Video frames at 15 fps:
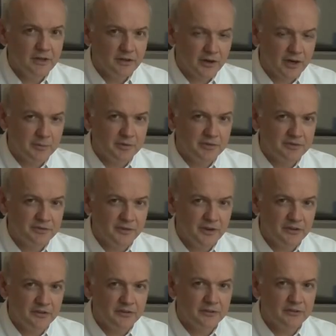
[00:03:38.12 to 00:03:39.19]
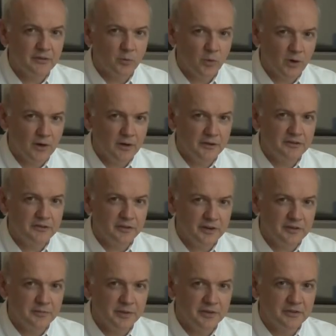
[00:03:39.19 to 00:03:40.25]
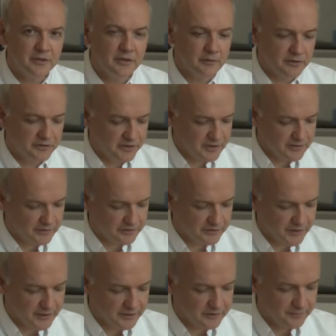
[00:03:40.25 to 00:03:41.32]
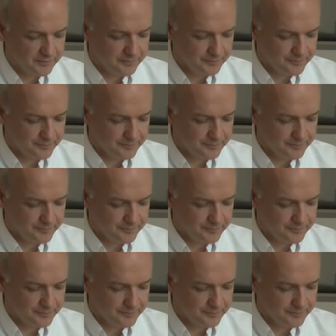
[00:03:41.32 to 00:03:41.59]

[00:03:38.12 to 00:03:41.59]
Kramer's first wireless transmitter and receiver set.